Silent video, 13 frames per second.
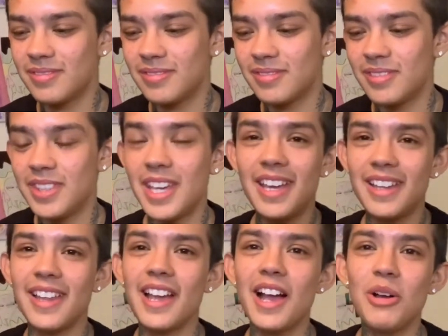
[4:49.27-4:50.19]
gay.
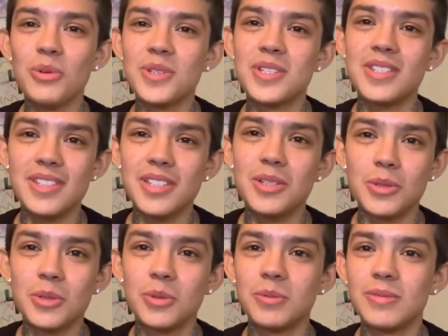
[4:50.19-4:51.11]
Like, I was
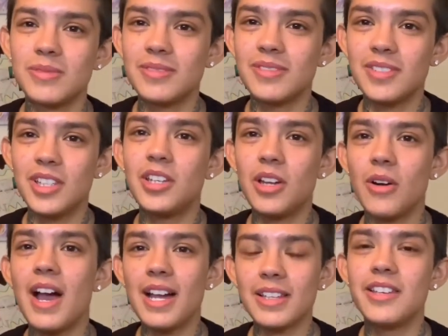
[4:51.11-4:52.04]
still,
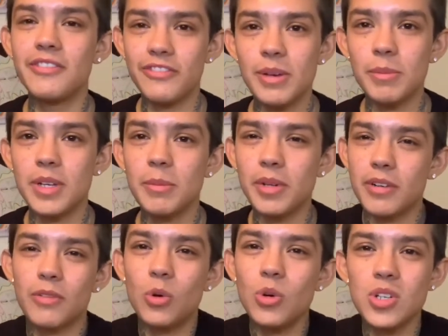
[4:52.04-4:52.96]
acting feminine. But of
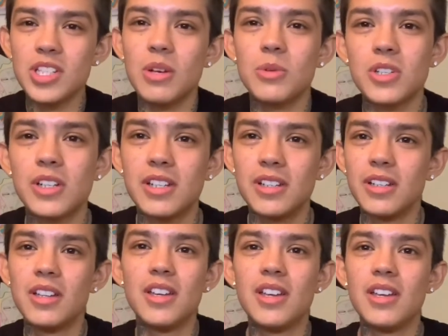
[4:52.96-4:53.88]
course I
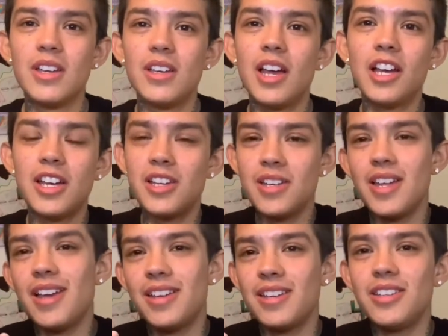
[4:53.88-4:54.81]

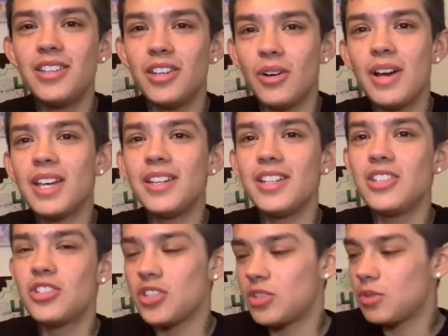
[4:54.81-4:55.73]
couldn't
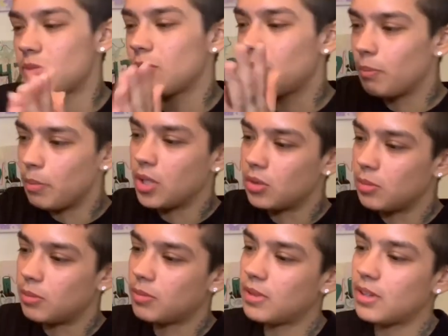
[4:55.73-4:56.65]
just, boom,
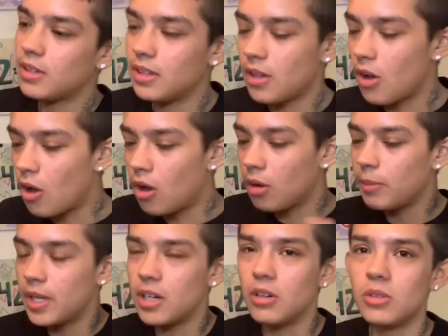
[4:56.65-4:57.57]
all
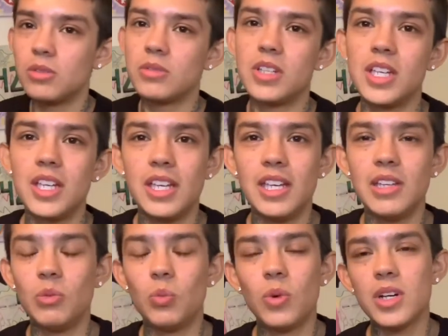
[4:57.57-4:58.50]
male
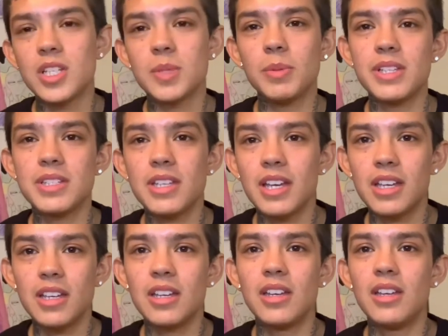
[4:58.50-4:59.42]
in one split second.
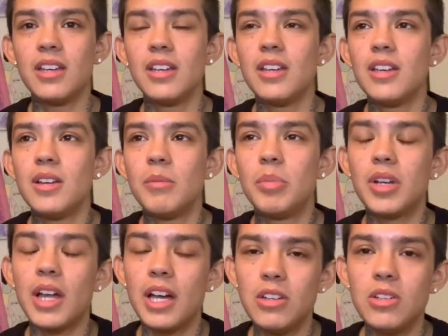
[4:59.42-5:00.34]
But
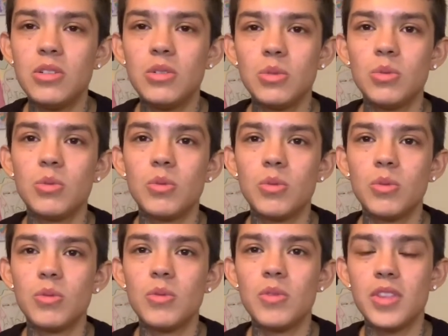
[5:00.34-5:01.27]
I knew
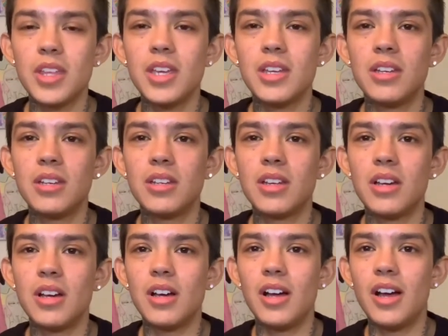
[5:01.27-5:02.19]
then
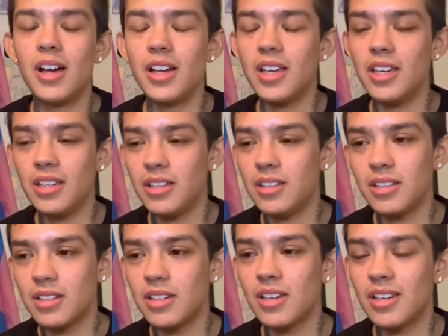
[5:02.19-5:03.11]
I
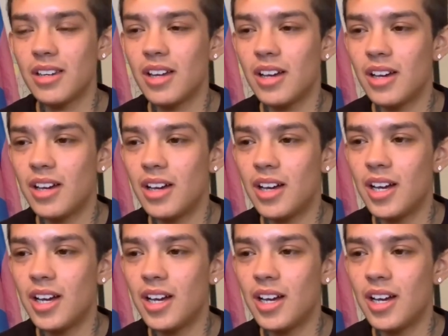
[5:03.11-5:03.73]
I